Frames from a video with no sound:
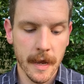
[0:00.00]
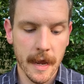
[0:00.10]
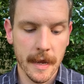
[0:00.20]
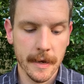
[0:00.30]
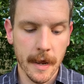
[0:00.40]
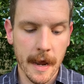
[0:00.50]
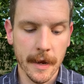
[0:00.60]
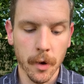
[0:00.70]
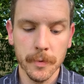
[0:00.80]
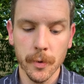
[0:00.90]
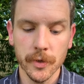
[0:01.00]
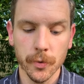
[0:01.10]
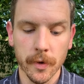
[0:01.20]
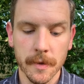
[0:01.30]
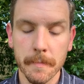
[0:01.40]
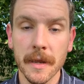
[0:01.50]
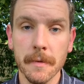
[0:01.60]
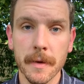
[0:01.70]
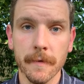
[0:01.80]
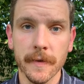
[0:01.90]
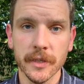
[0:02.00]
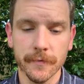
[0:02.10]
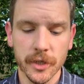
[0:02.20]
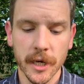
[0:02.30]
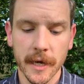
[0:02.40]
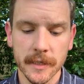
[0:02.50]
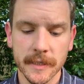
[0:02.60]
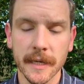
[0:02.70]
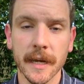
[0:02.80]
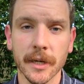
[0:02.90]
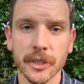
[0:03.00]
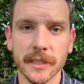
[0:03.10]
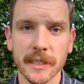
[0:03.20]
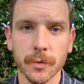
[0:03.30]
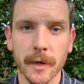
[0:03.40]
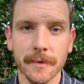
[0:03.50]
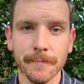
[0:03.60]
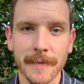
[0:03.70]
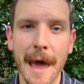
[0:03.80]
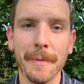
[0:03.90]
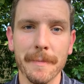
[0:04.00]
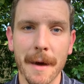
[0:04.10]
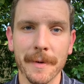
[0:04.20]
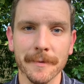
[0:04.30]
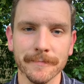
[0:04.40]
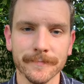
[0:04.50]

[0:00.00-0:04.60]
and I hope you enjoy the many benefits of GIS technologies this week. Happy mapping.